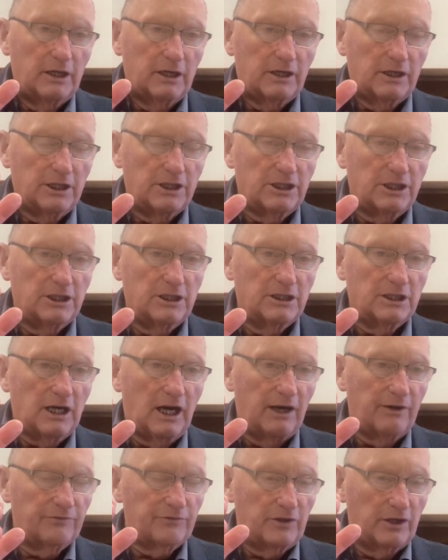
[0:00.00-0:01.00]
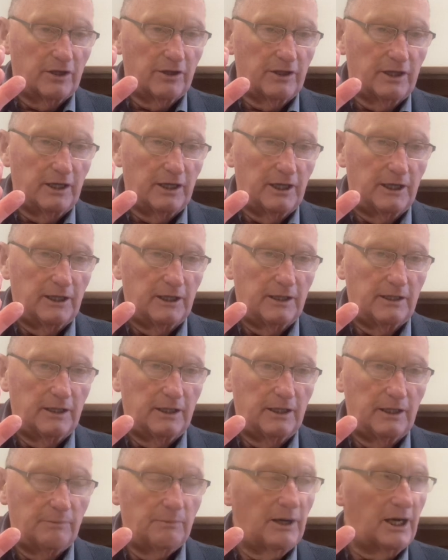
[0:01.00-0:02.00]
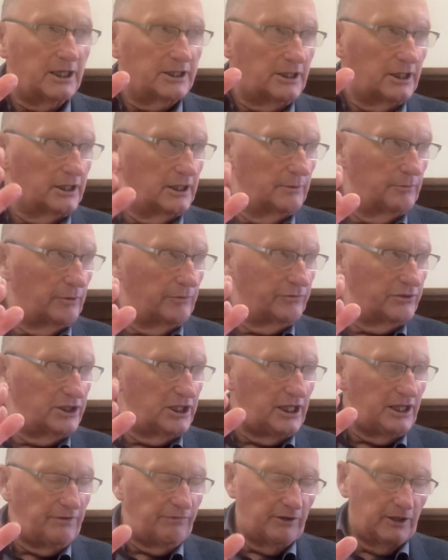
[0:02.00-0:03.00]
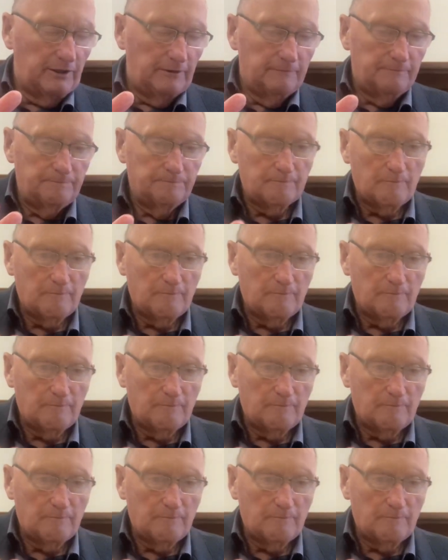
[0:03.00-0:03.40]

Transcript: Christians after the martyrdom of Stephen.